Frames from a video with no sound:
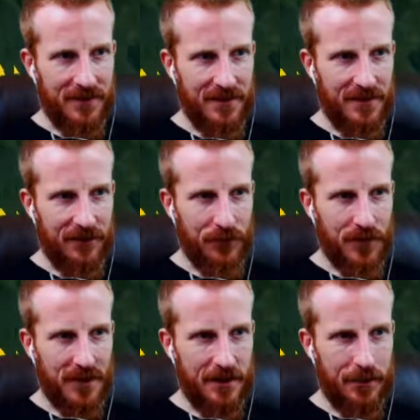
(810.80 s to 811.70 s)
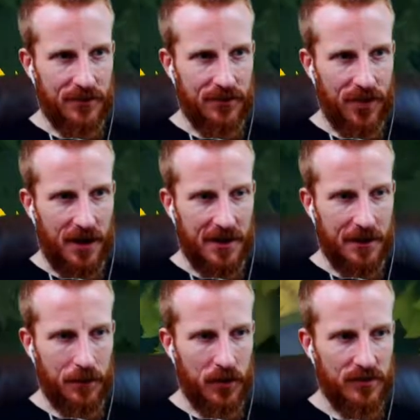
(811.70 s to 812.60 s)
is a tough one to keep in stock. It
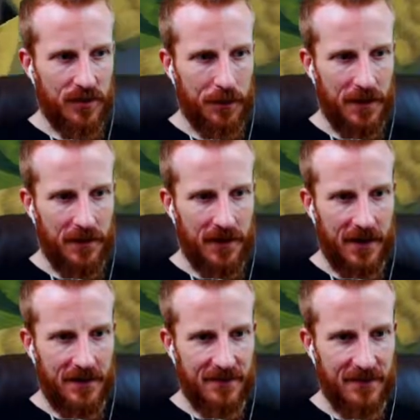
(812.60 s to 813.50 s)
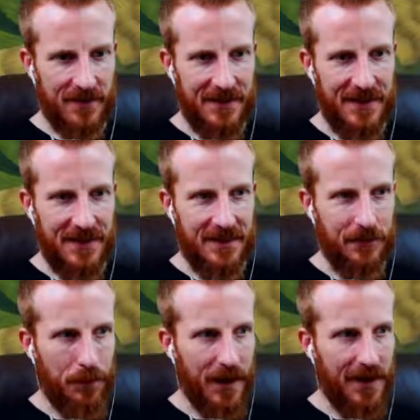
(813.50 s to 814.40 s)
appears up here, and it's
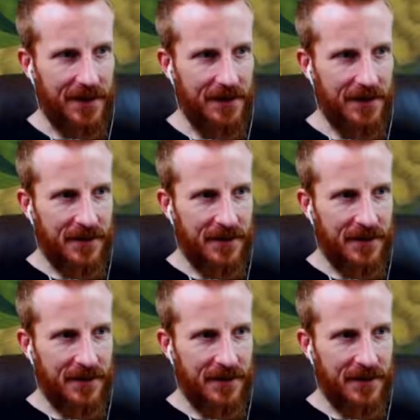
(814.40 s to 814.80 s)
needed by